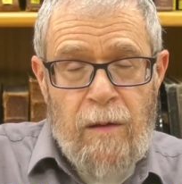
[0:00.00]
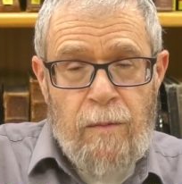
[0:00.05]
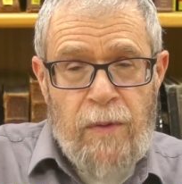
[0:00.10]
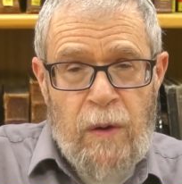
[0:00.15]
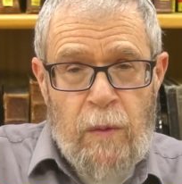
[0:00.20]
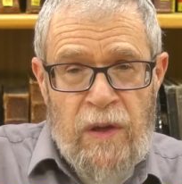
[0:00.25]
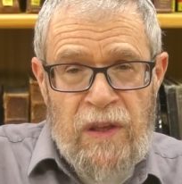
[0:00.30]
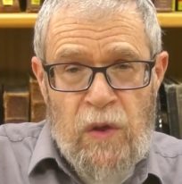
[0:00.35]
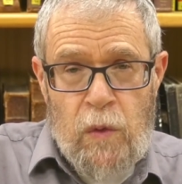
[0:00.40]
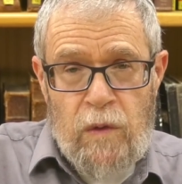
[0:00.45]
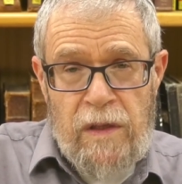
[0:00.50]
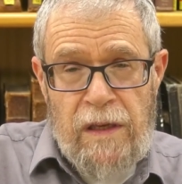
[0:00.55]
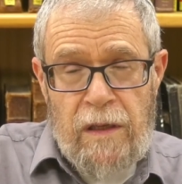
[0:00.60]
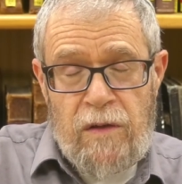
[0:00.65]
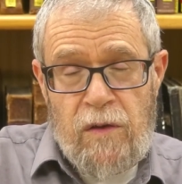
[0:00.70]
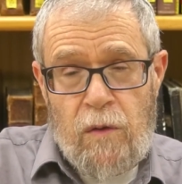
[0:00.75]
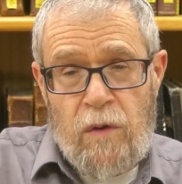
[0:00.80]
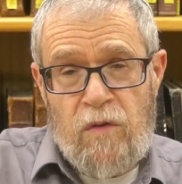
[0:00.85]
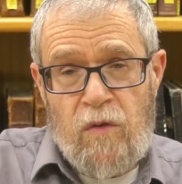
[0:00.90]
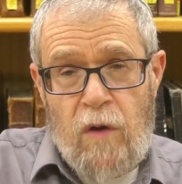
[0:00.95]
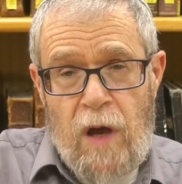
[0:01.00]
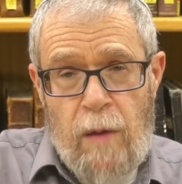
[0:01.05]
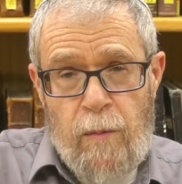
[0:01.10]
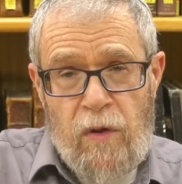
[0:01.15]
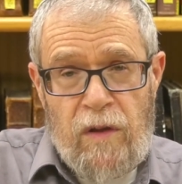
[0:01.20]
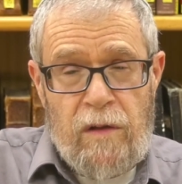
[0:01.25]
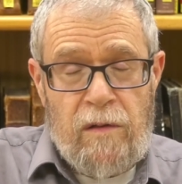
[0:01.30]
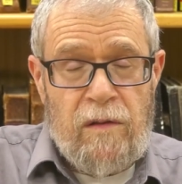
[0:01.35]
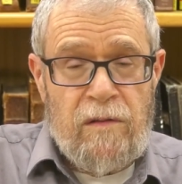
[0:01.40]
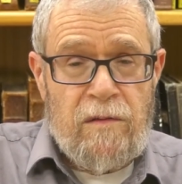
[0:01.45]
but when you lead your
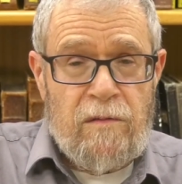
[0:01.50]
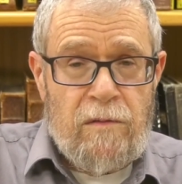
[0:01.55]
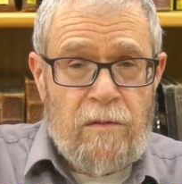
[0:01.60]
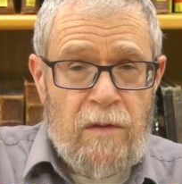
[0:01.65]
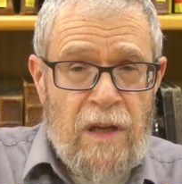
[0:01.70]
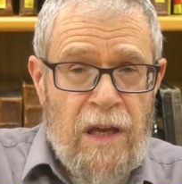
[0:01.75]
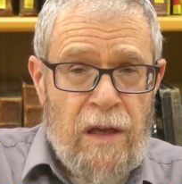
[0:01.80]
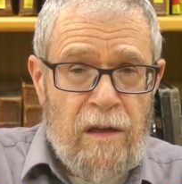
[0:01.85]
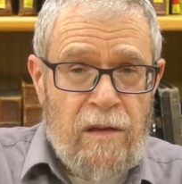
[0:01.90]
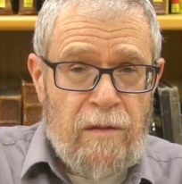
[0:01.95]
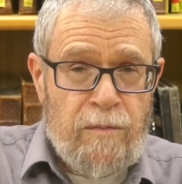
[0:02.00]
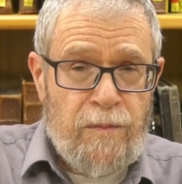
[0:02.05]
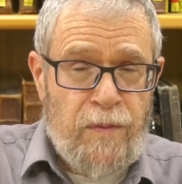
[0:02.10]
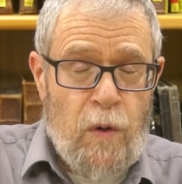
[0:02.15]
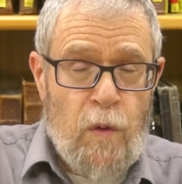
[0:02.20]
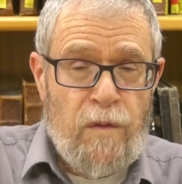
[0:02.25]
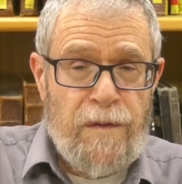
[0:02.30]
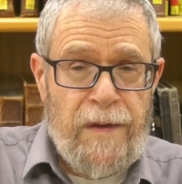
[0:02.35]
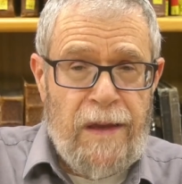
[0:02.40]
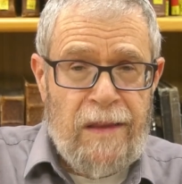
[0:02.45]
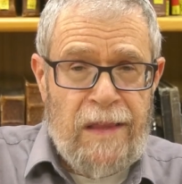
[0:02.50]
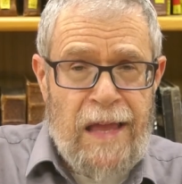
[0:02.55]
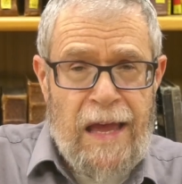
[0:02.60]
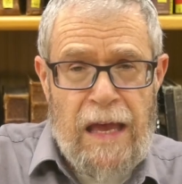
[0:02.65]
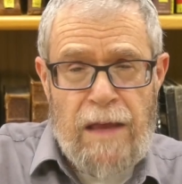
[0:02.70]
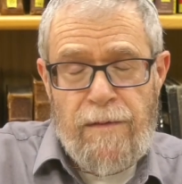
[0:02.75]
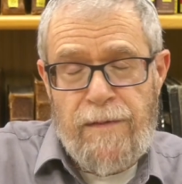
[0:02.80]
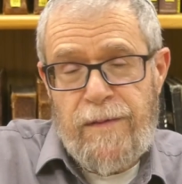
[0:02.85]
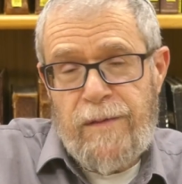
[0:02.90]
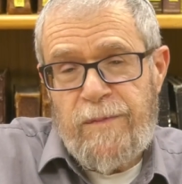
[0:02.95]
normal profane
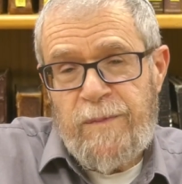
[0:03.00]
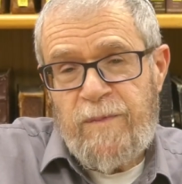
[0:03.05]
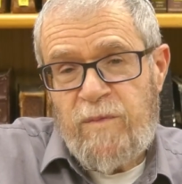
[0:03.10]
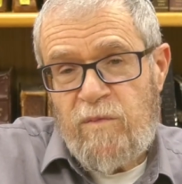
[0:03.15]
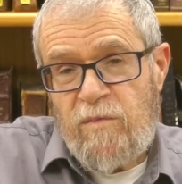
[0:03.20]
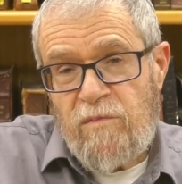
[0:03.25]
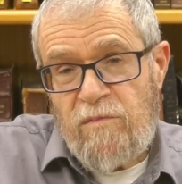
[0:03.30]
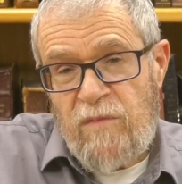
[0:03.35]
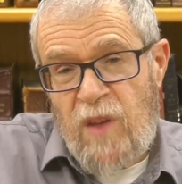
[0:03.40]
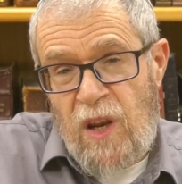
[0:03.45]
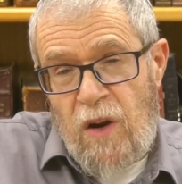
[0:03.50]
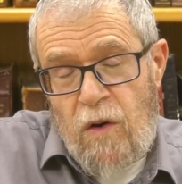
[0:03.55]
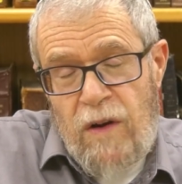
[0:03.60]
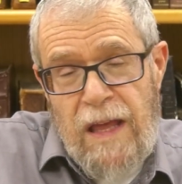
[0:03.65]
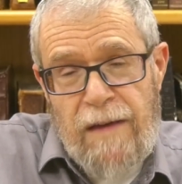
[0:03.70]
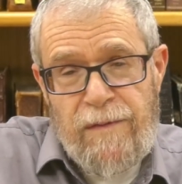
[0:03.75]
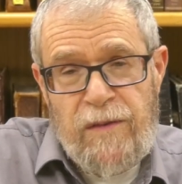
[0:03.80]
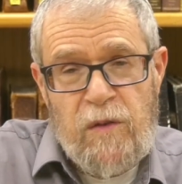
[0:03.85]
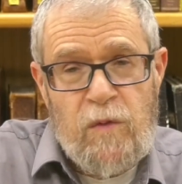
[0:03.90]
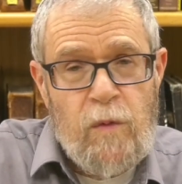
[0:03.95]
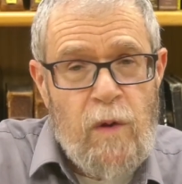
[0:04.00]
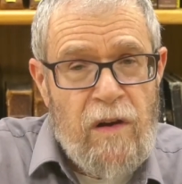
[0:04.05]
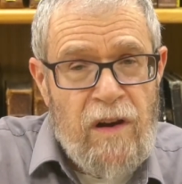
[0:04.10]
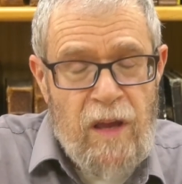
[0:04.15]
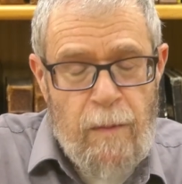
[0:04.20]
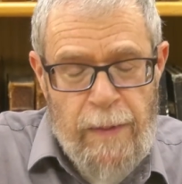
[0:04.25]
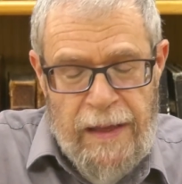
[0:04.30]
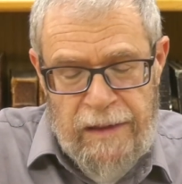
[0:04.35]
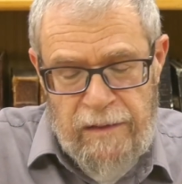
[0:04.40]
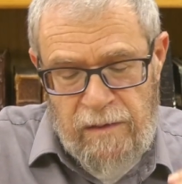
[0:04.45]
life, you don't have to worry
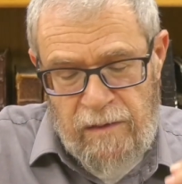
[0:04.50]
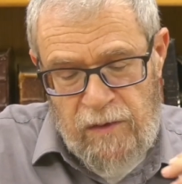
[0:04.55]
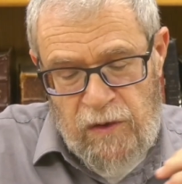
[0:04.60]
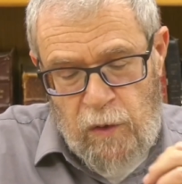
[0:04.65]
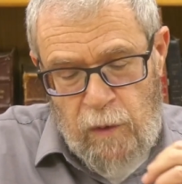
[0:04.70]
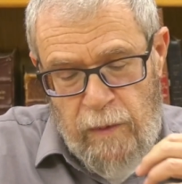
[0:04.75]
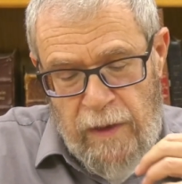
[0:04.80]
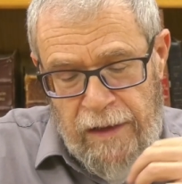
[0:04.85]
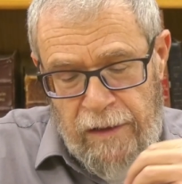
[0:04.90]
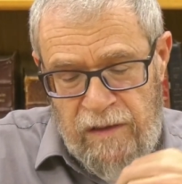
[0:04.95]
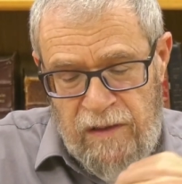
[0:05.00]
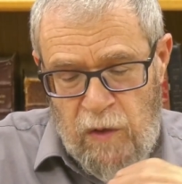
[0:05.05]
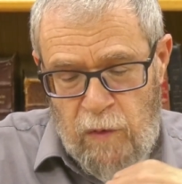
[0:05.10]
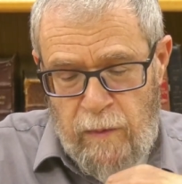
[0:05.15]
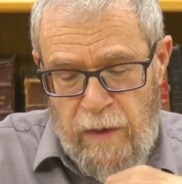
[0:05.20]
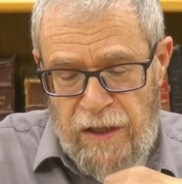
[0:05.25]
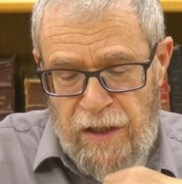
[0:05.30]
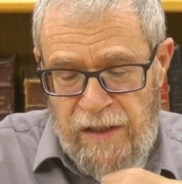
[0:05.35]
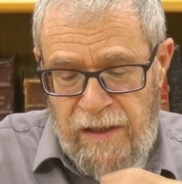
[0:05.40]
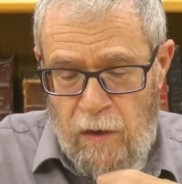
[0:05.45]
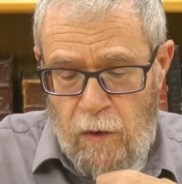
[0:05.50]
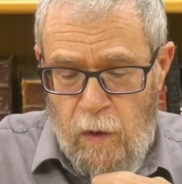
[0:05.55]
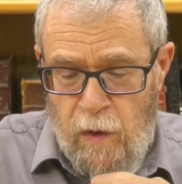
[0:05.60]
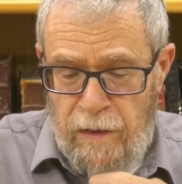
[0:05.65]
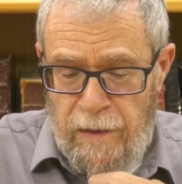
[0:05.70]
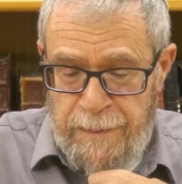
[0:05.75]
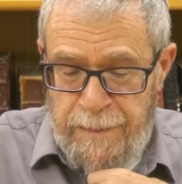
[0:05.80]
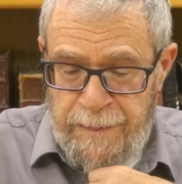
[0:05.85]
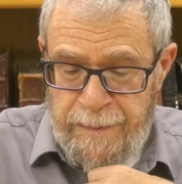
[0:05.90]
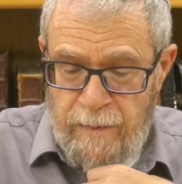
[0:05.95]
about Tum'a too much at all.